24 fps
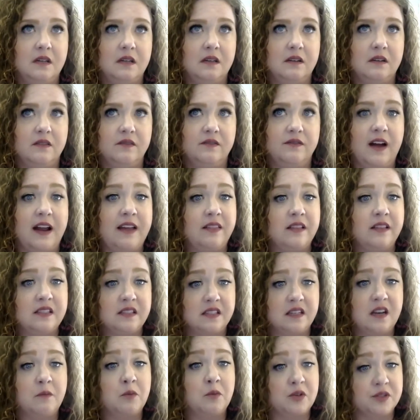violence
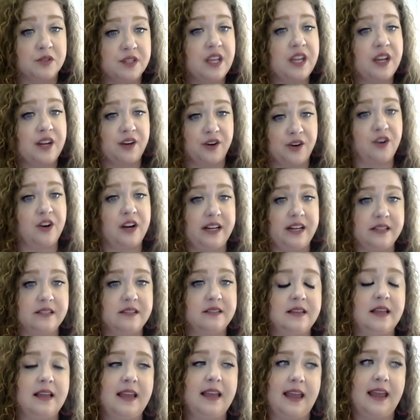numbers
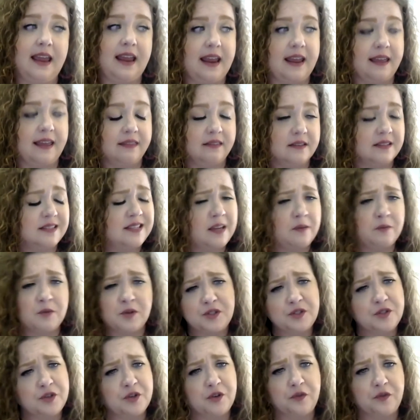increase. And the same
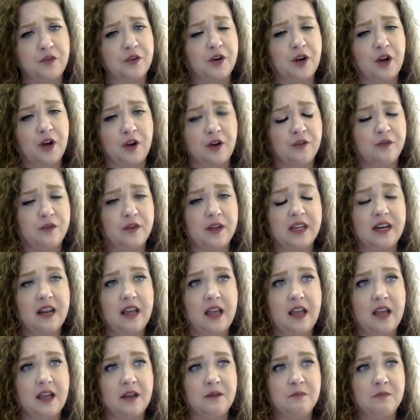was true for COVID.
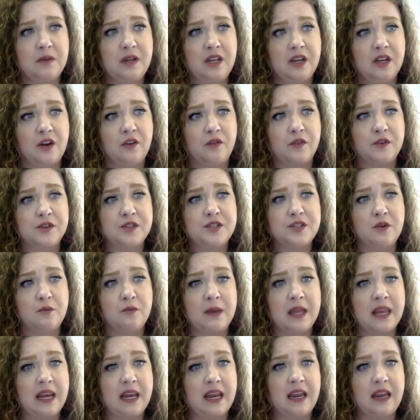For so
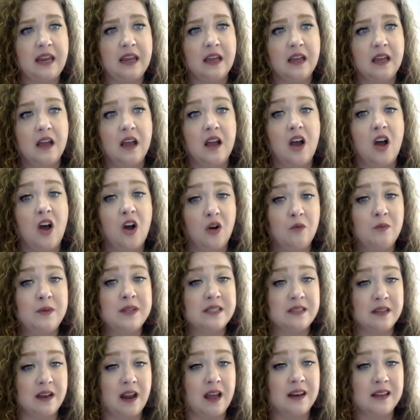many, home
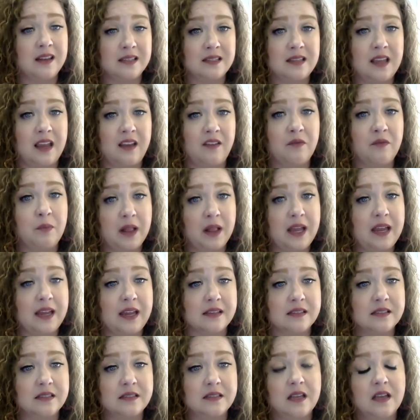is not a safe
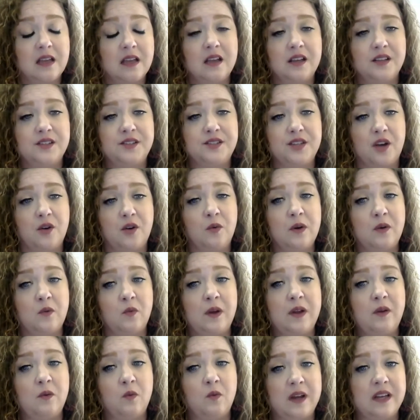place. So when
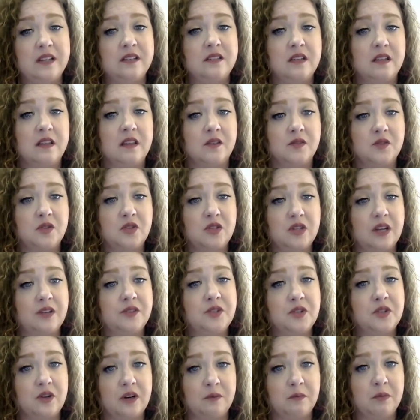we went to those
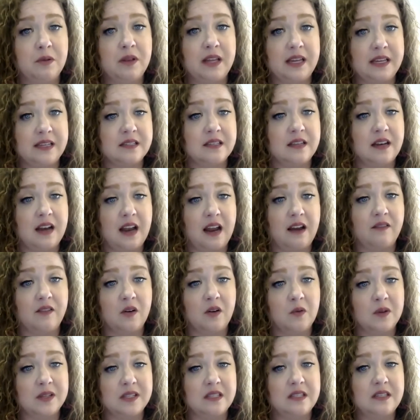shelter in place and
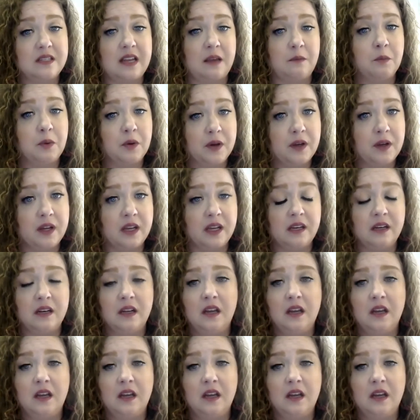everyone stayed put,